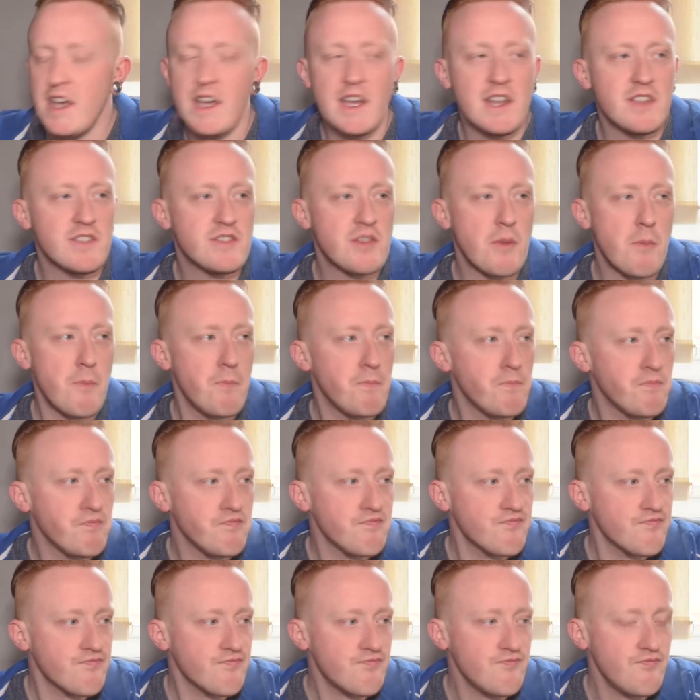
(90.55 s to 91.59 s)
It's
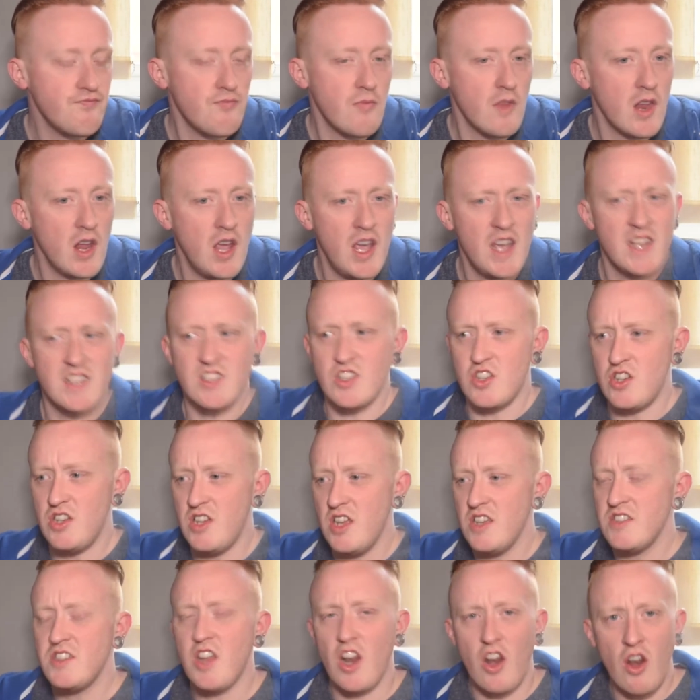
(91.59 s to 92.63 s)

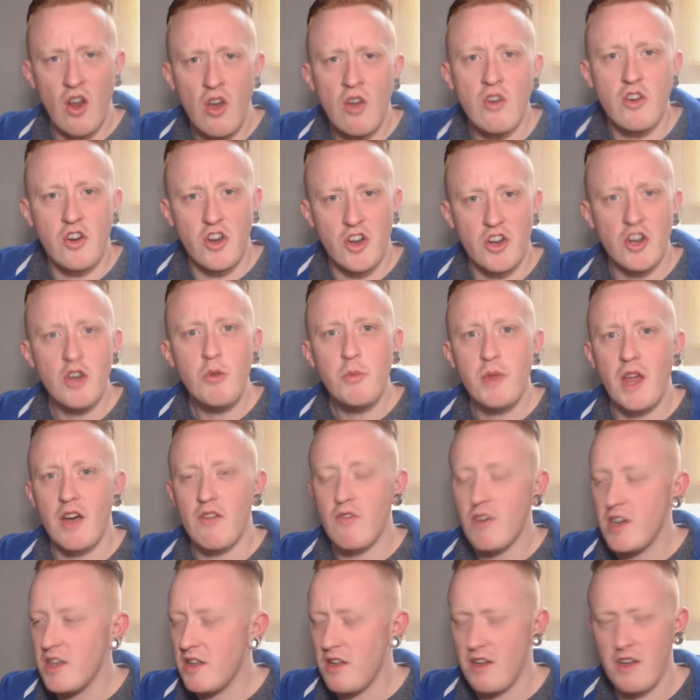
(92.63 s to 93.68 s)
there's a lot going on with
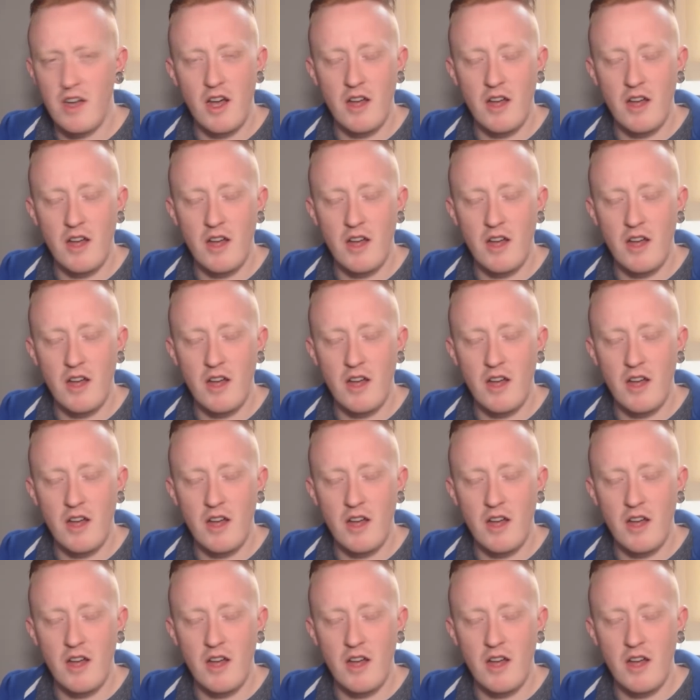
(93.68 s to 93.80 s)
that.